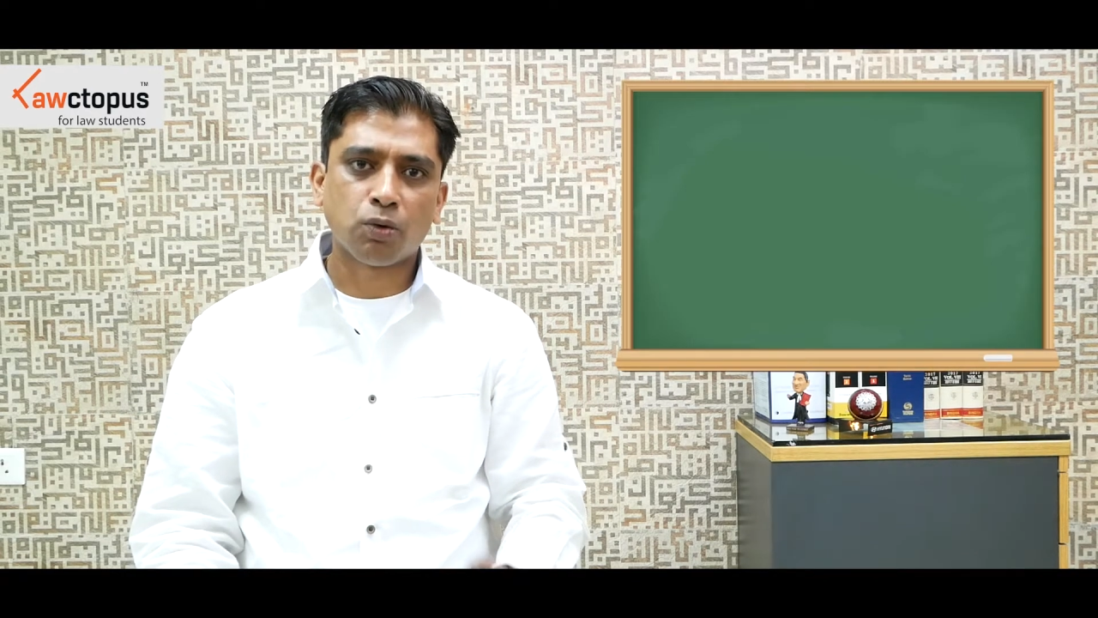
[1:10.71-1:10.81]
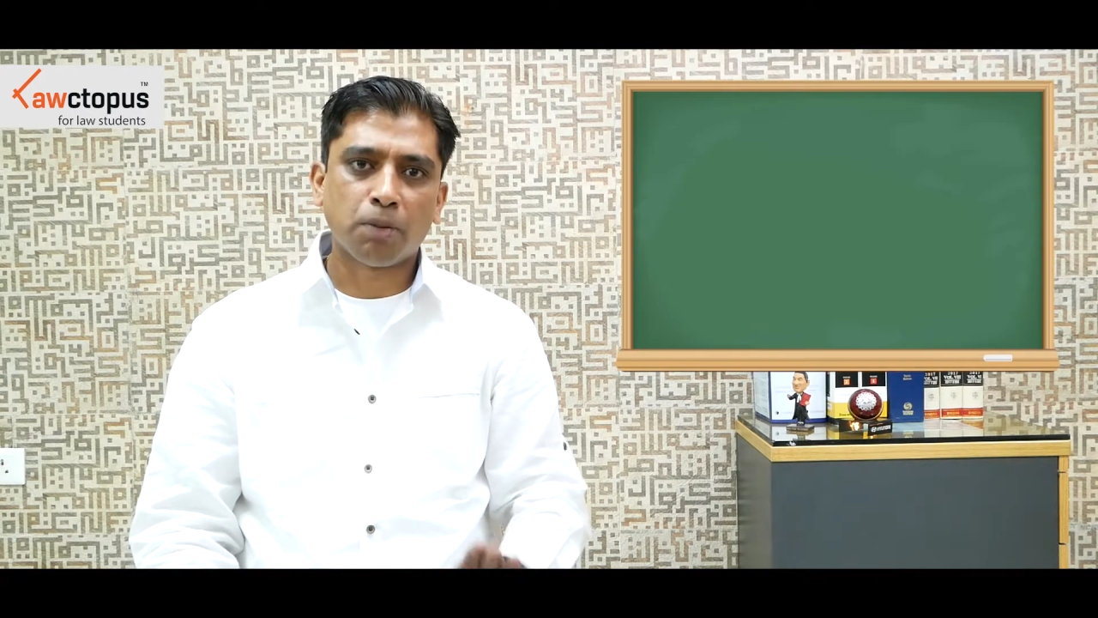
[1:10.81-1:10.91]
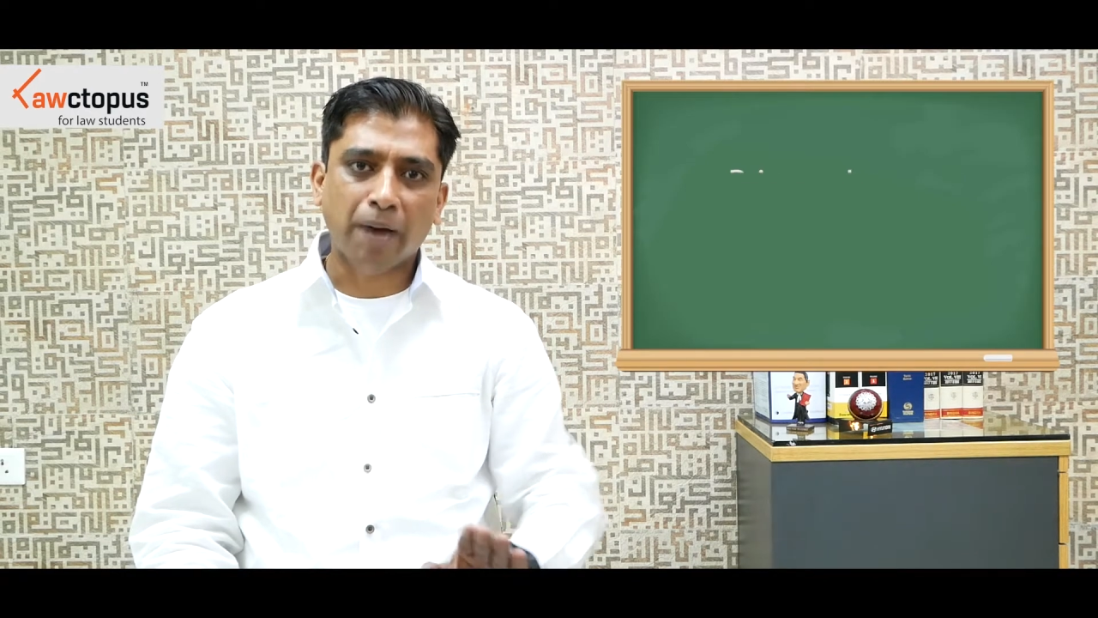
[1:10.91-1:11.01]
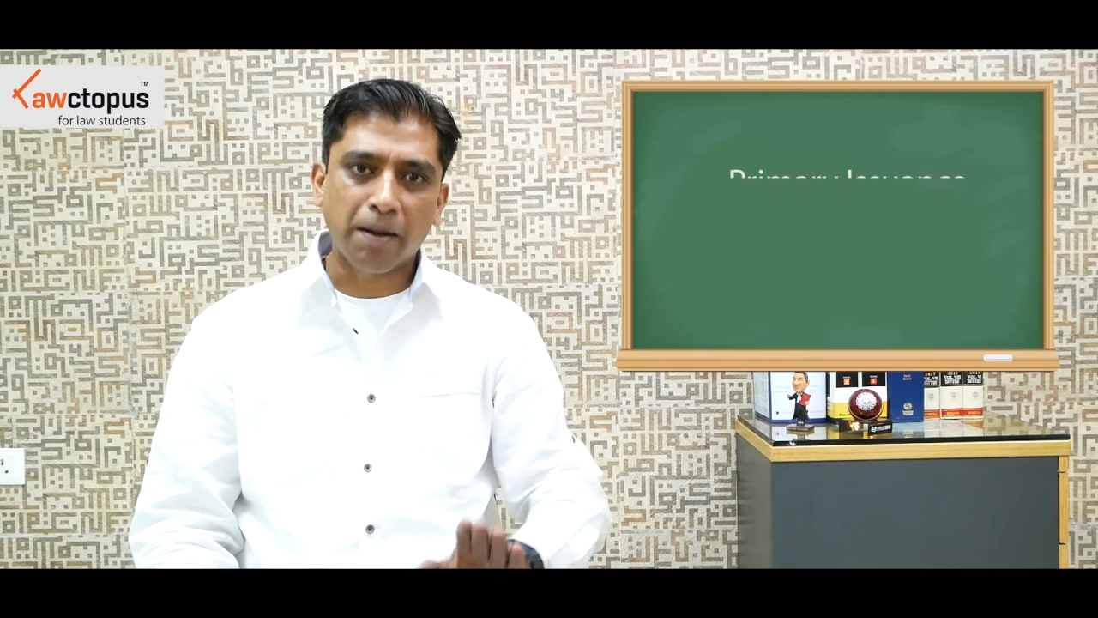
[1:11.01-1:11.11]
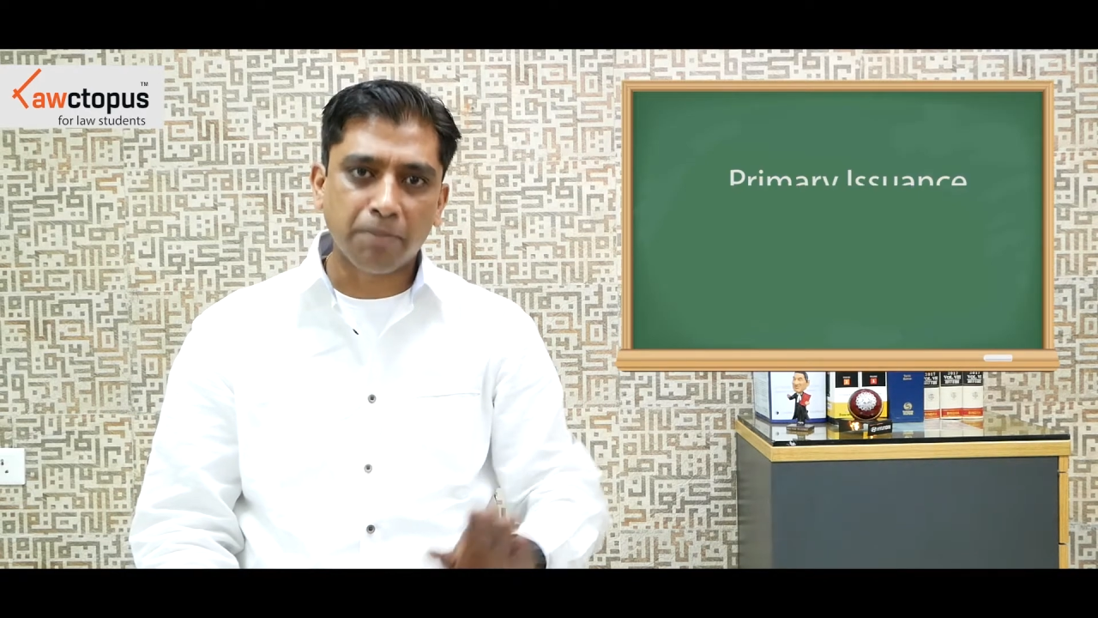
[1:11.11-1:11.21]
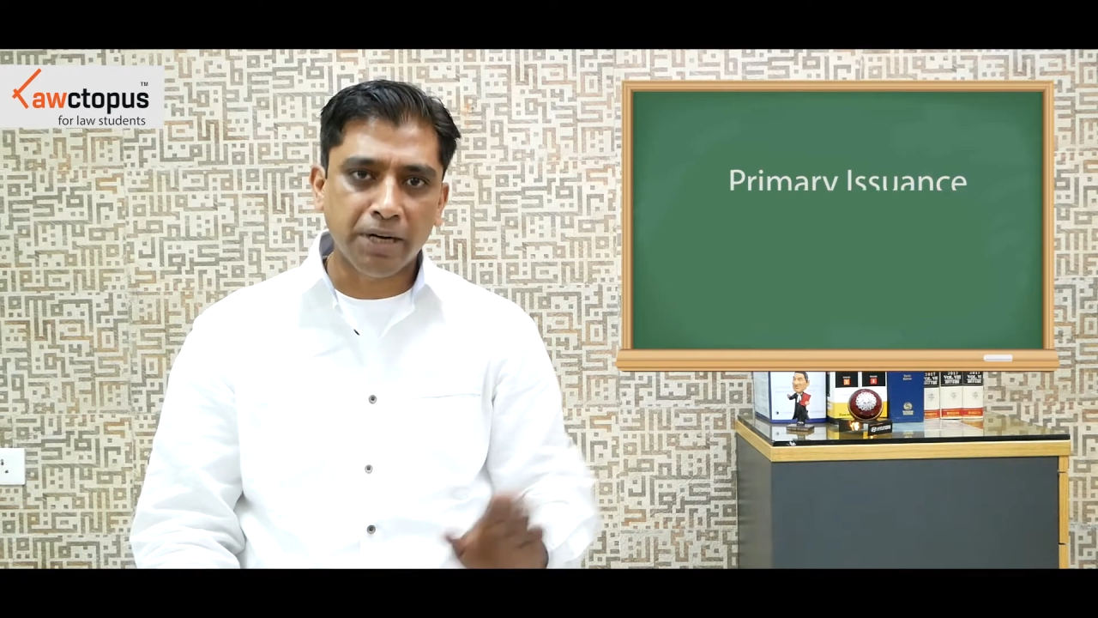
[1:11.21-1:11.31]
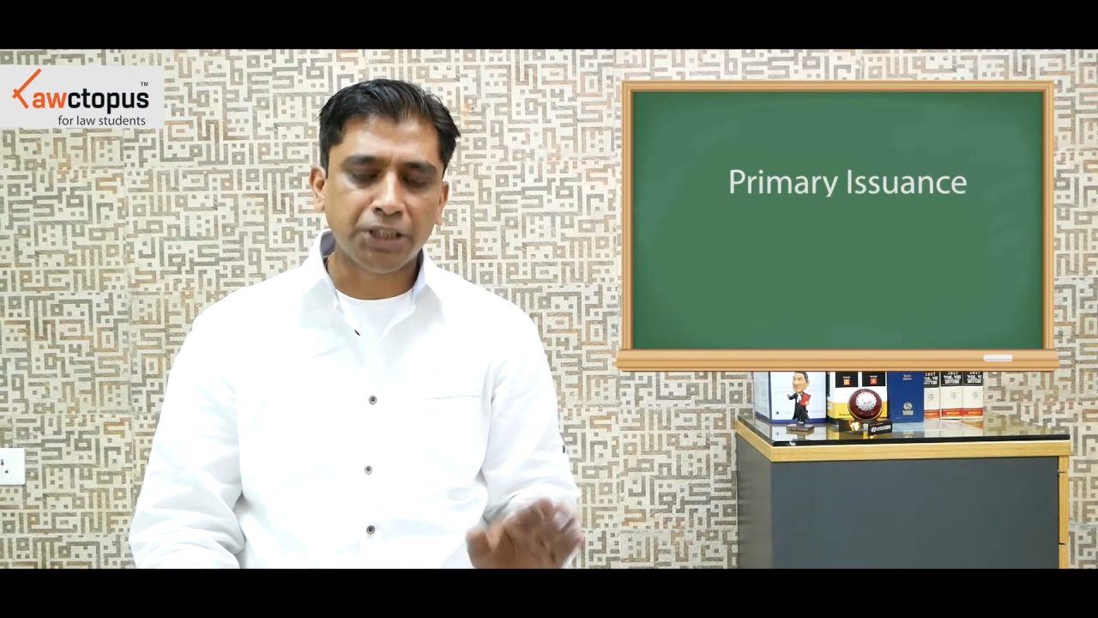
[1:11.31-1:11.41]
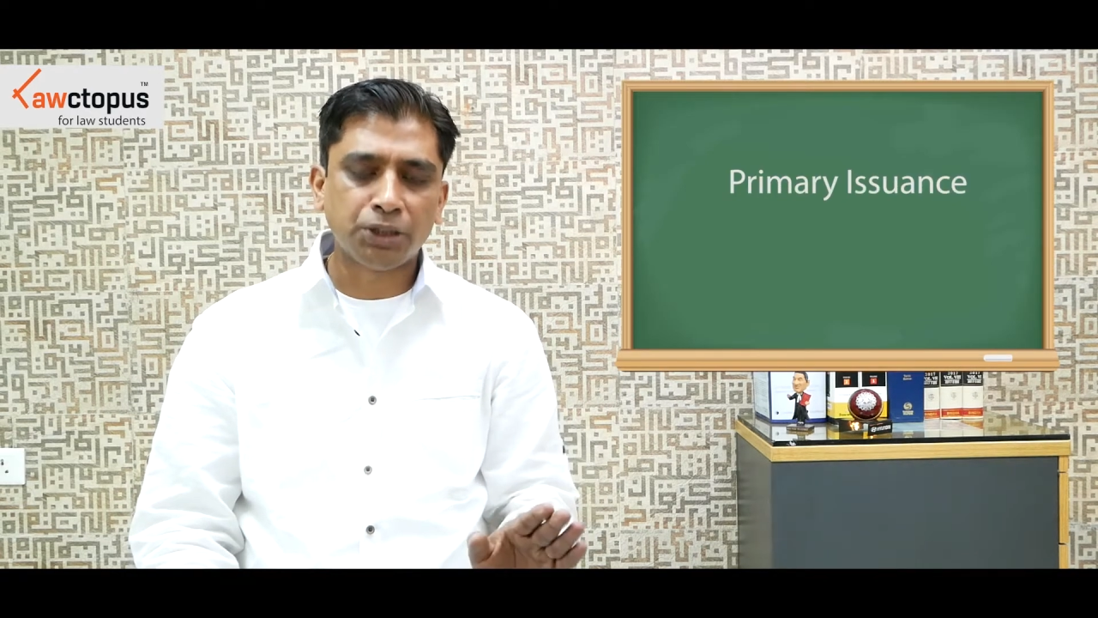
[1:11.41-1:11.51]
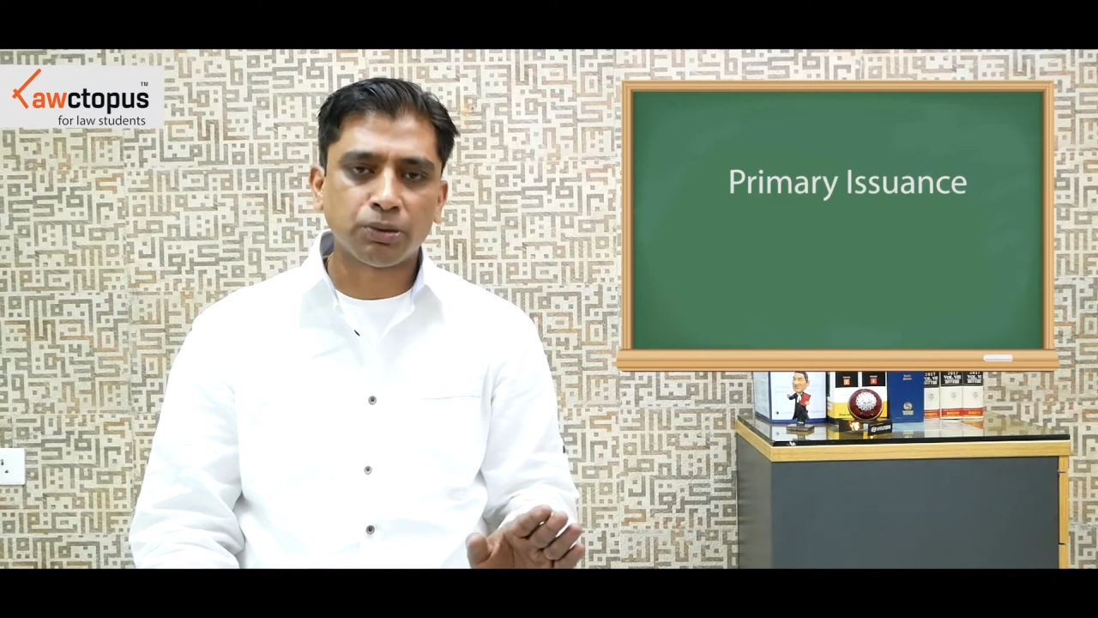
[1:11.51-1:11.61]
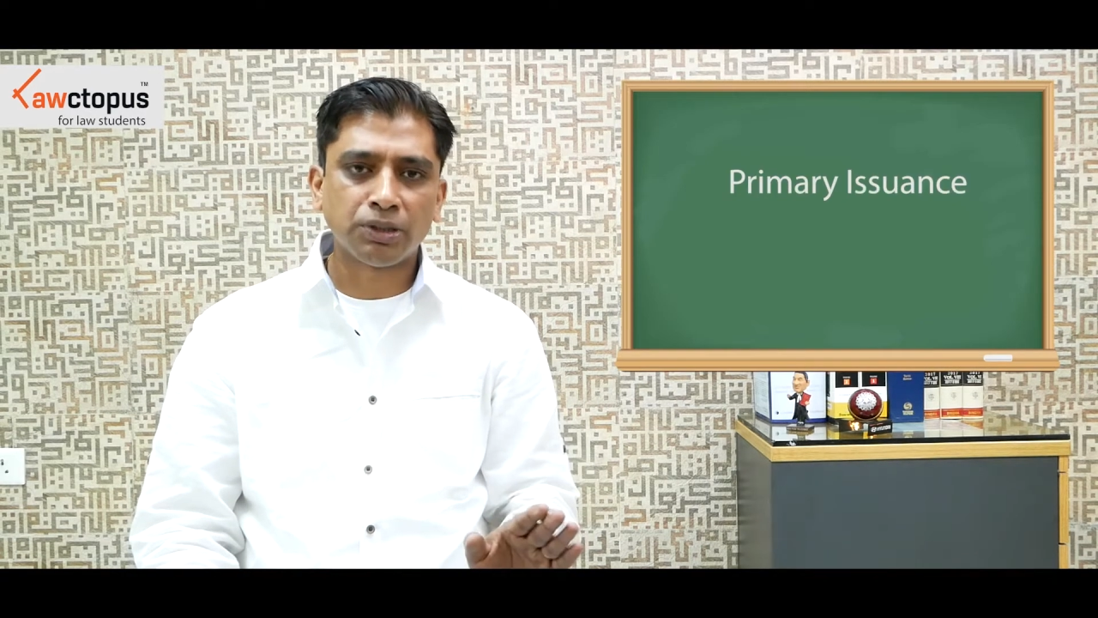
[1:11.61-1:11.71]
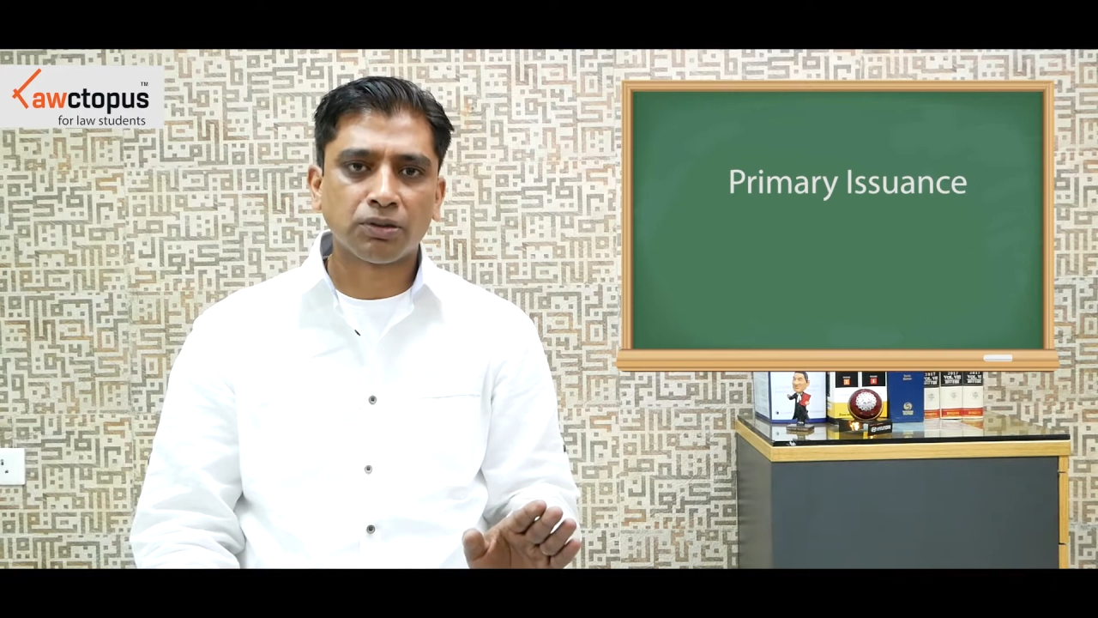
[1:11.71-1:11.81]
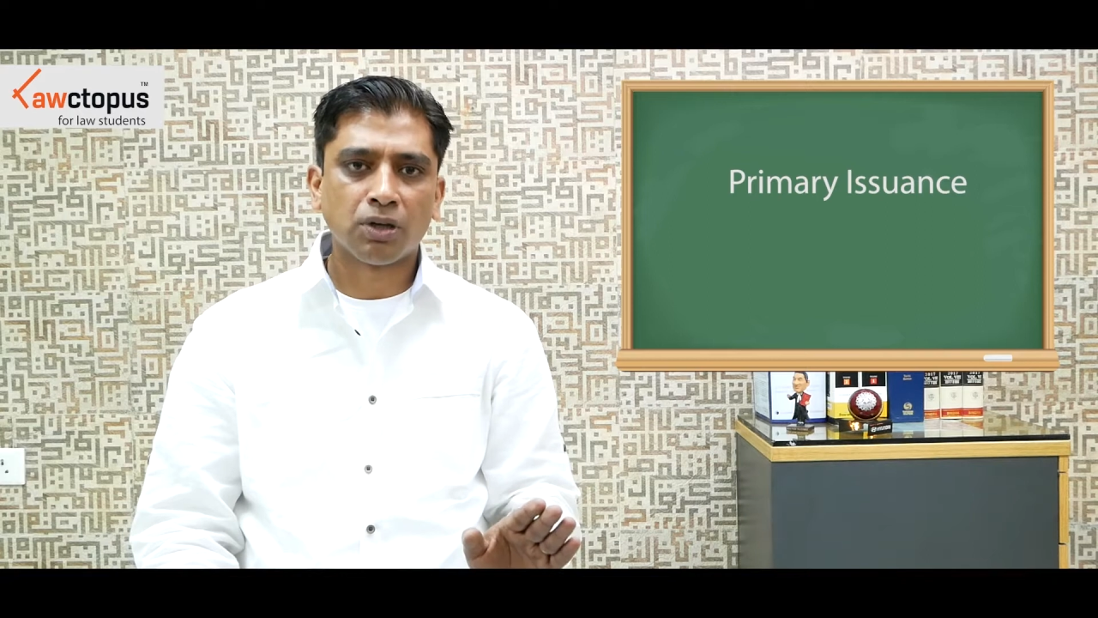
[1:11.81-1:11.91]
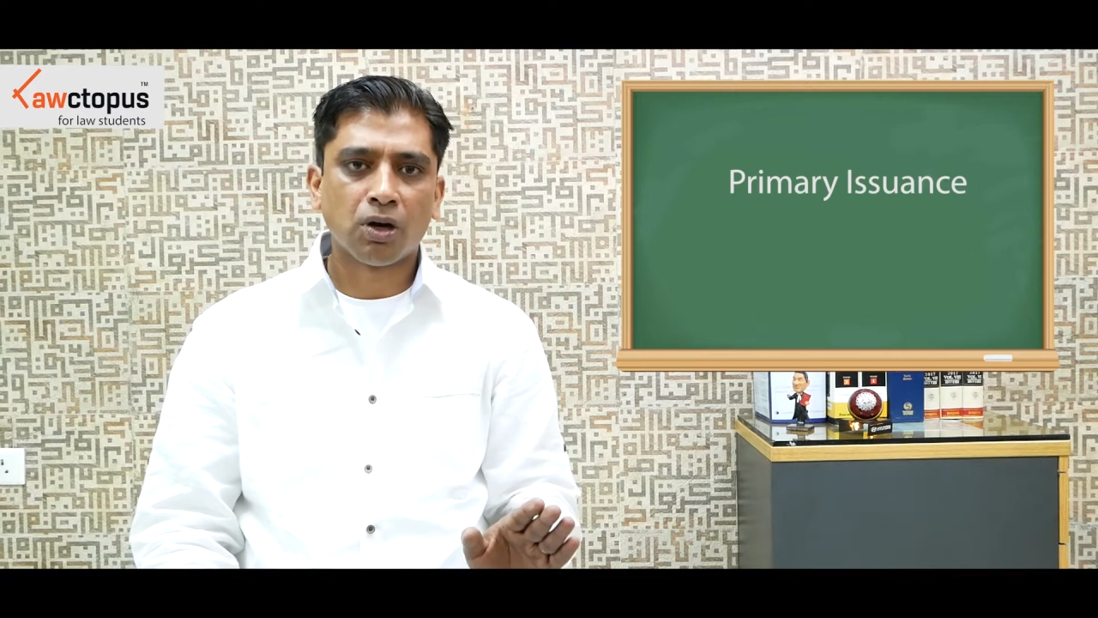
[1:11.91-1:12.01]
a primary issuance